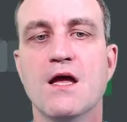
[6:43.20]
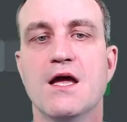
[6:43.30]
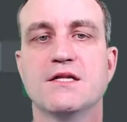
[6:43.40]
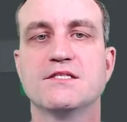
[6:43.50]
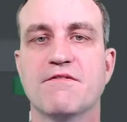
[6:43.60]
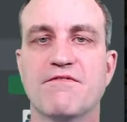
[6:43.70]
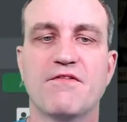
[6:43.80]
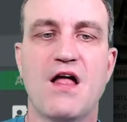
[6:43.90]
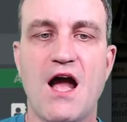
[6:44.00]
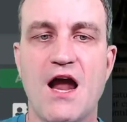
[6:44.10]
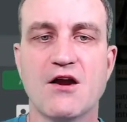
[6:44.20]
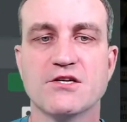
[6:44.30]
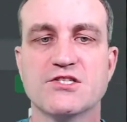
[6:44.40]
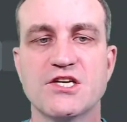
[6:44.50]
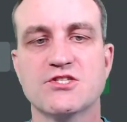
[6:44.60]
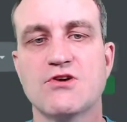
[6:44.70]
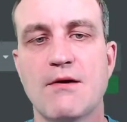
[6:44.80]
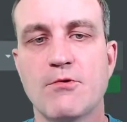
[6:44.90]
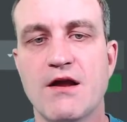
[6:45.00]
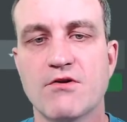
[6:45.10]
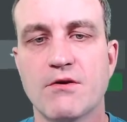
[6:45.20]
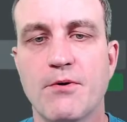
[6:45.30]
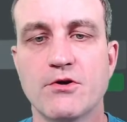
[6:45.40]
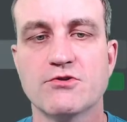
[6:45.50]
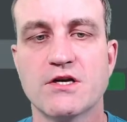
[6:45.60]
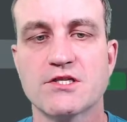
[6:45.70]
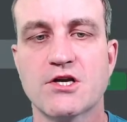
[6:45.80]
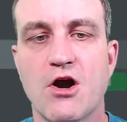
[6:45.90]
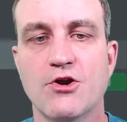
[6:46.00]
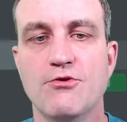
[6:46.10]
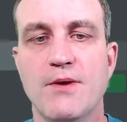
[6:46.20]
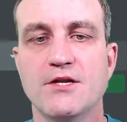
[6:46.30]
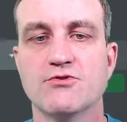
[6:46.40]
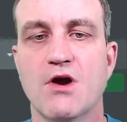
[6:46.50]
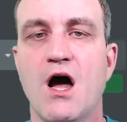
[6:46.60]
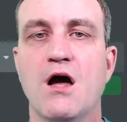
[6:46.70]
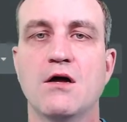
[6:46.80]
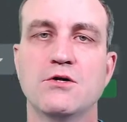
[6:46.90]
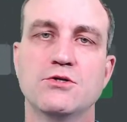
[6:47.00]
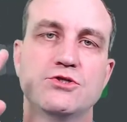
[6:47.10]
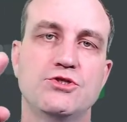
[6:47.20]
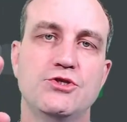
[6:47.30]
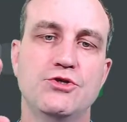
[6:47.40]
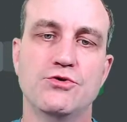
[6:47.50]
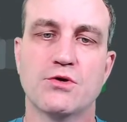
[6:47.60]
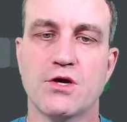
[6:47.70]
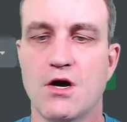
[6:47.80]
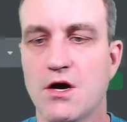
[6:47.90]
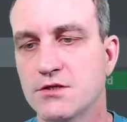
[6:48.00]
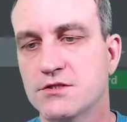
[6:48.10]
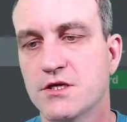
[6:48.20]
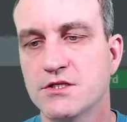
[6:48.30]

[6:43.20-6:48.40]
It's a flyer, a 6-drop. Whenever an opponent draws a card, you may draw 2 cards.